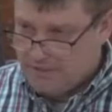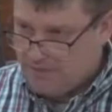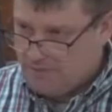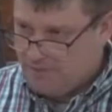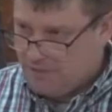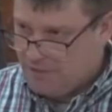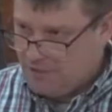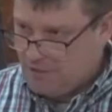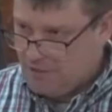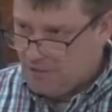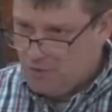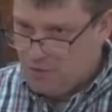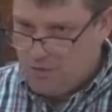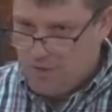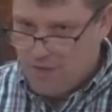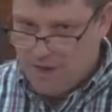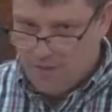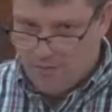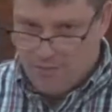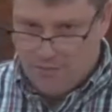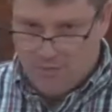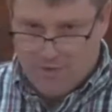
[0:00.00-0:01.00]
they didn't do
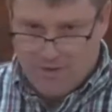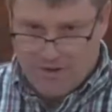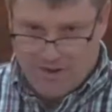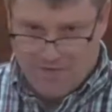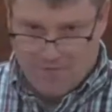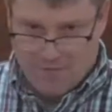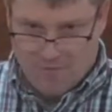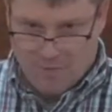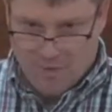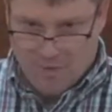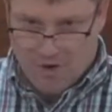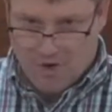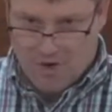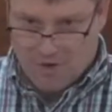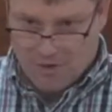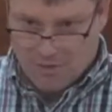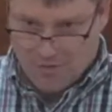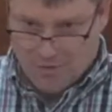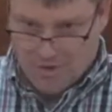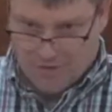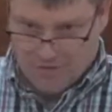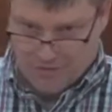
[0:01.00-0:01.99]
that, we wouldn't have the water
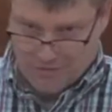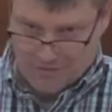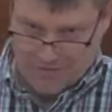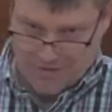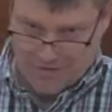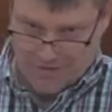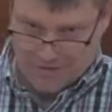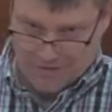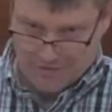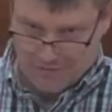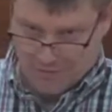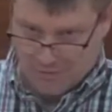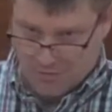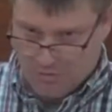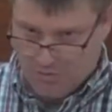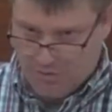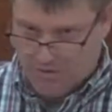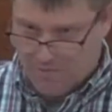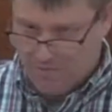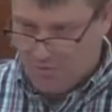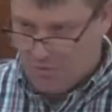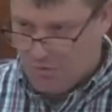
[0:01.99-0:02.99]
to wash our hands. We
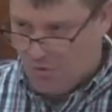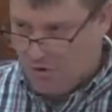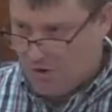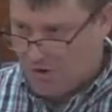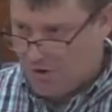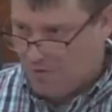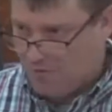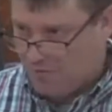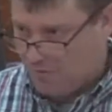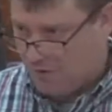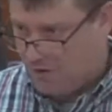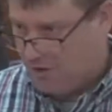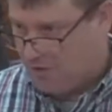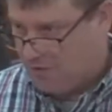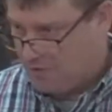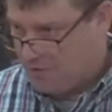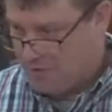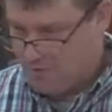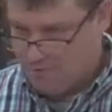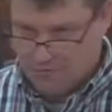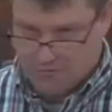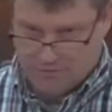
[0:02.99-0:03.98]
wouldn't have the water for our
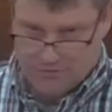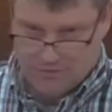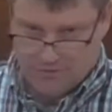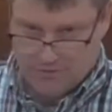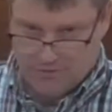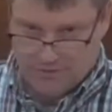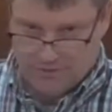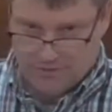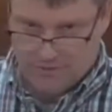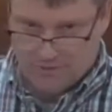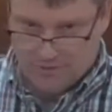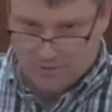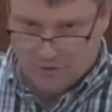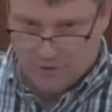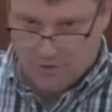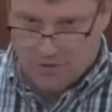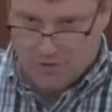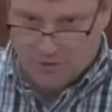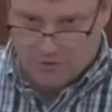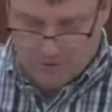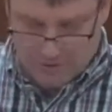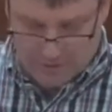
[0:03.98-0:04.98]
healthcare facilities and
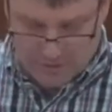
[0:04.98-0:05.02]
all the